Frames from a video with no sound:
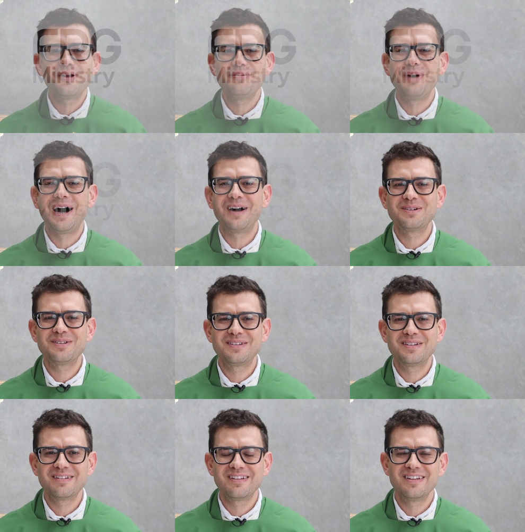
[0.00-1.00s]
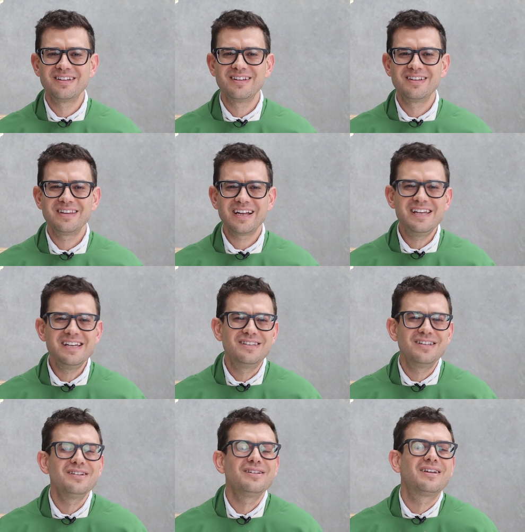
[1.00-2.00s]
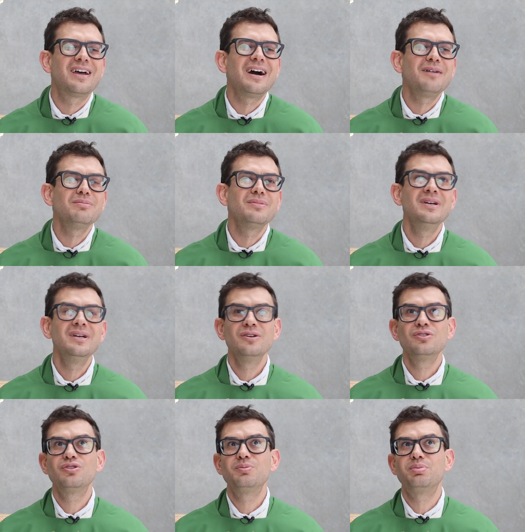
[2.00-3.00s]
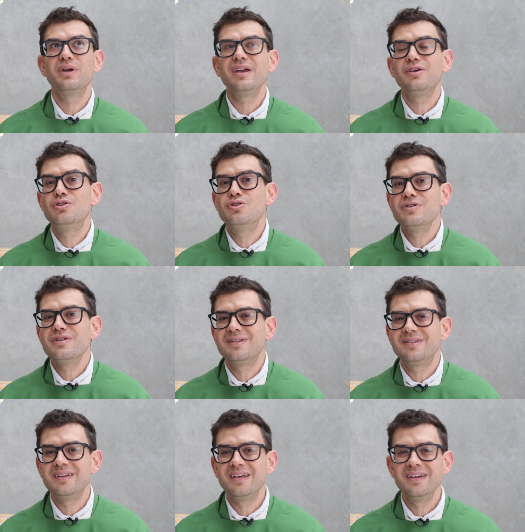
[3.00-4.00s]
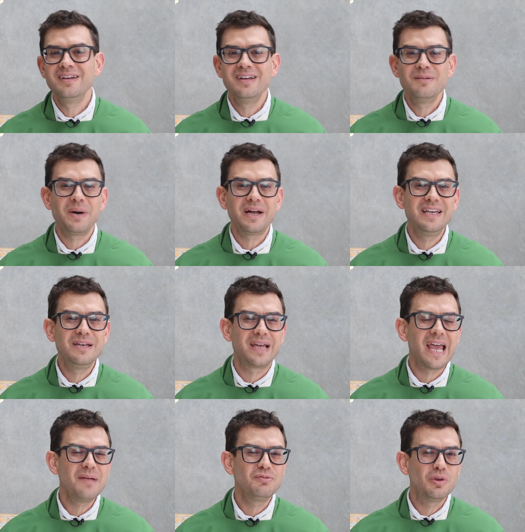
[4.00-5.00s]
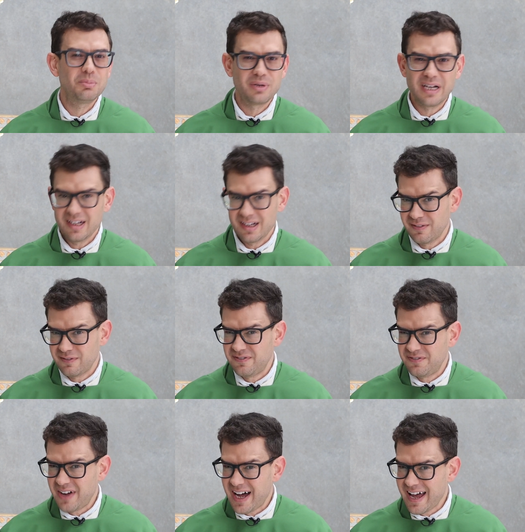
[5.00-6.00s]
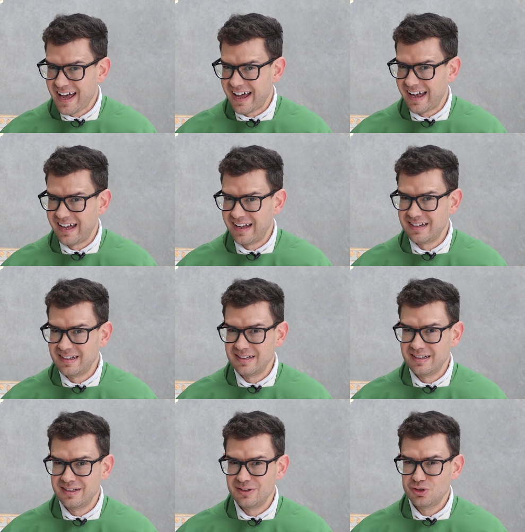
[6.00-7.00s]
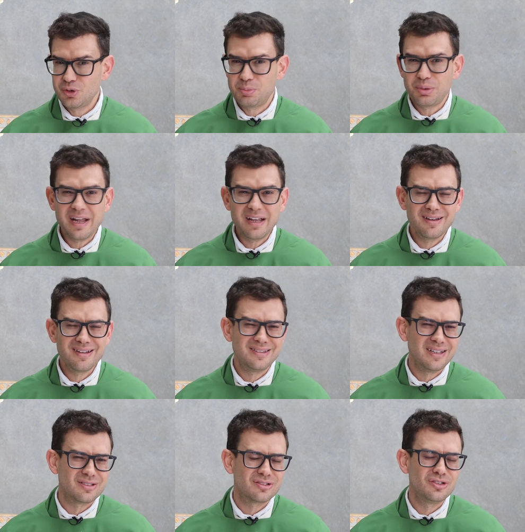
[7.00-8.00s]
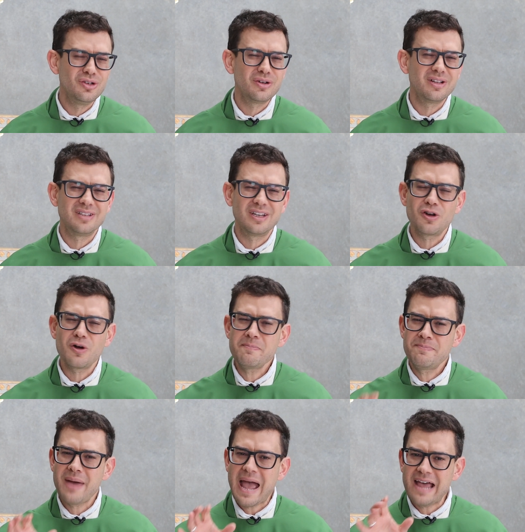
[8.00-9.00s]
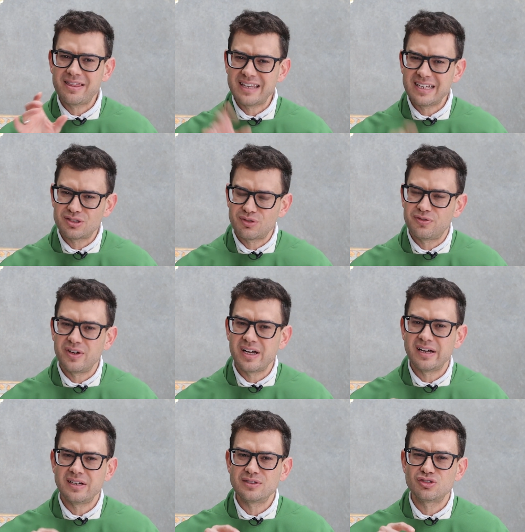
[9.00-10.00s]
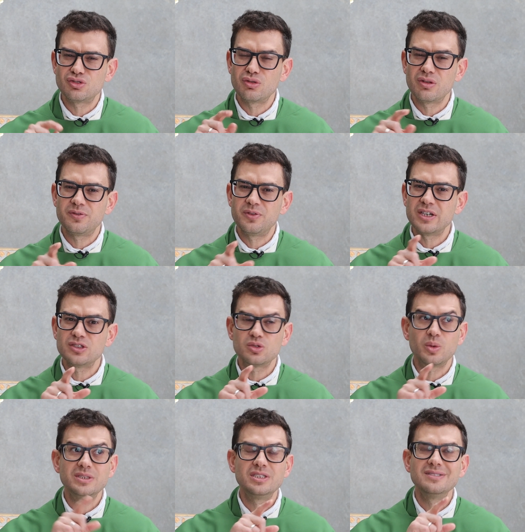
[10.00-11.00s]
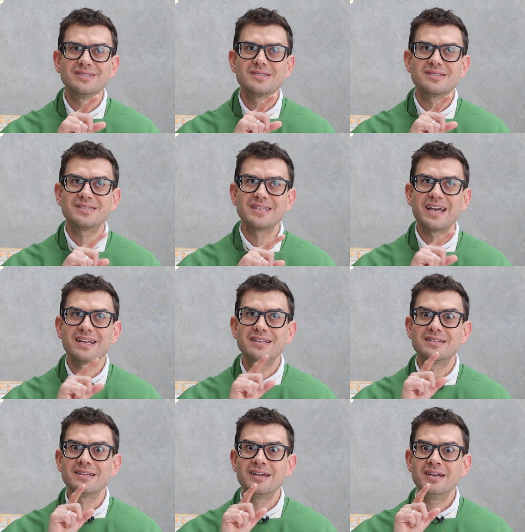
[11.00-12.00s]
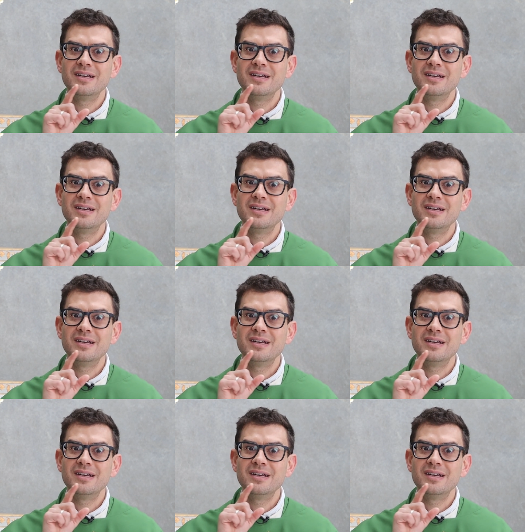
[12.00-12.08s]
about? That he didn't come to bring unity, but he came to bring fire, to bring disunity. Compare this verse to the verse where Jesus says,